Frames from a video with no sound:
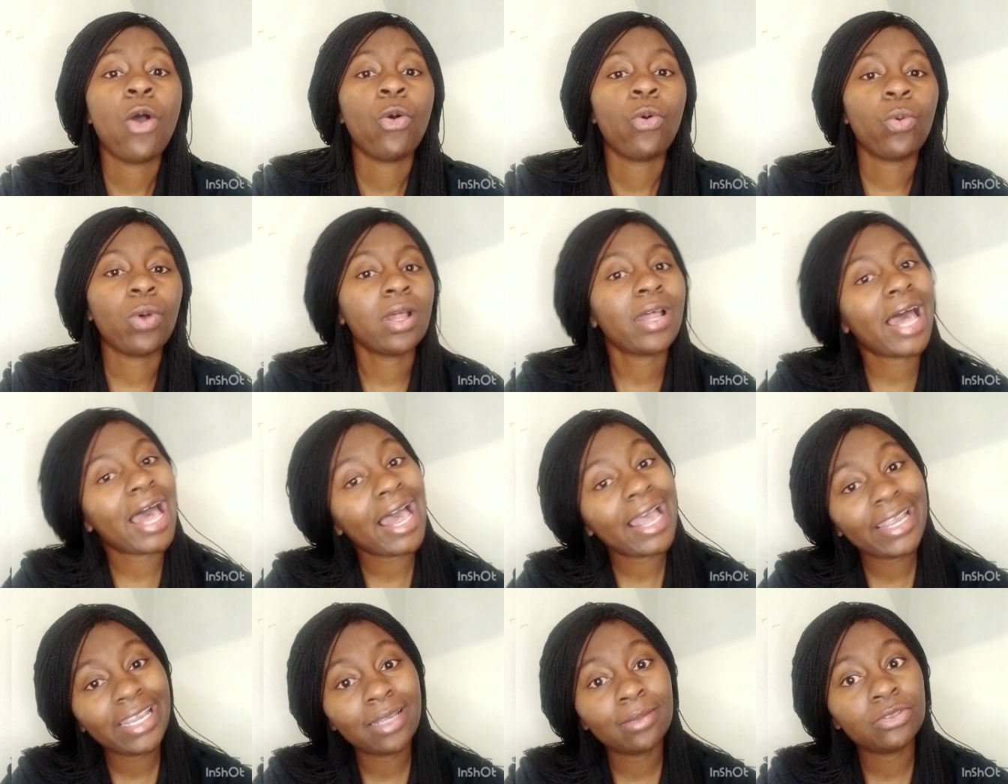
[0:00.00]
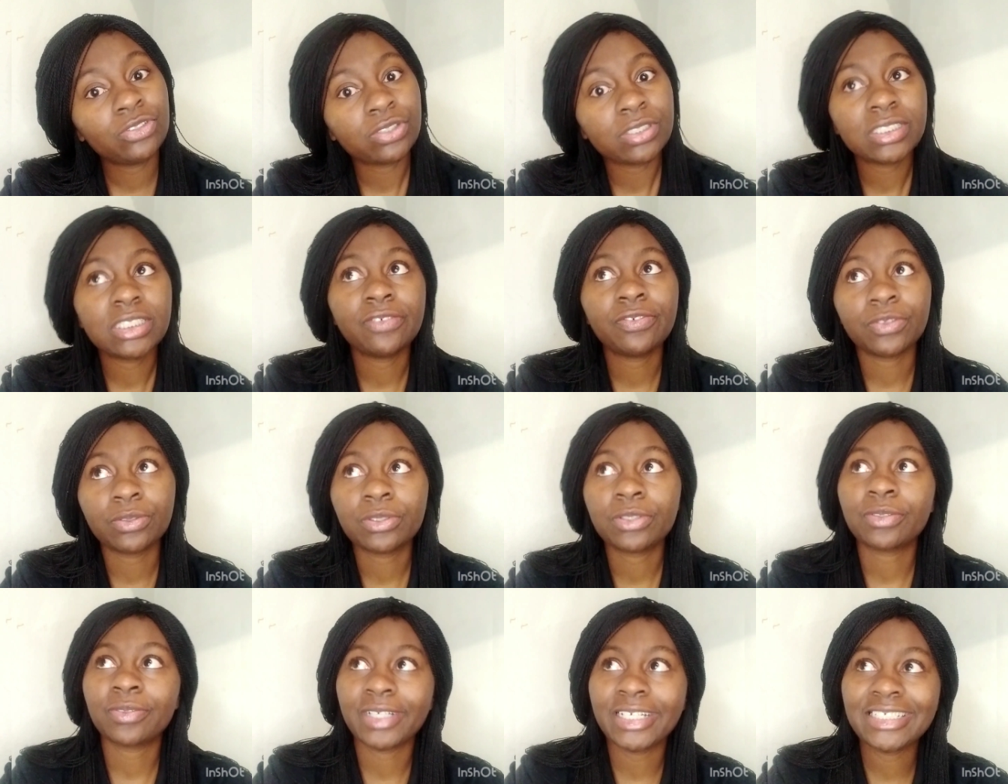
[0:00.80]
Well, I am Tricee
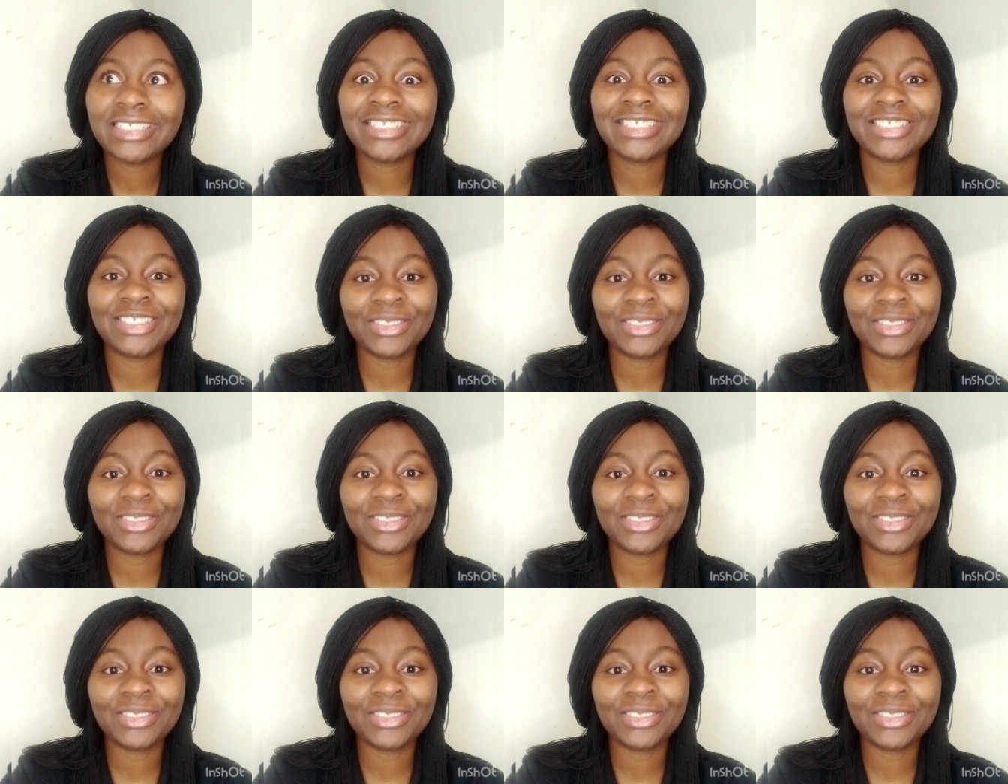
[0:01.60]
Fruitcreations,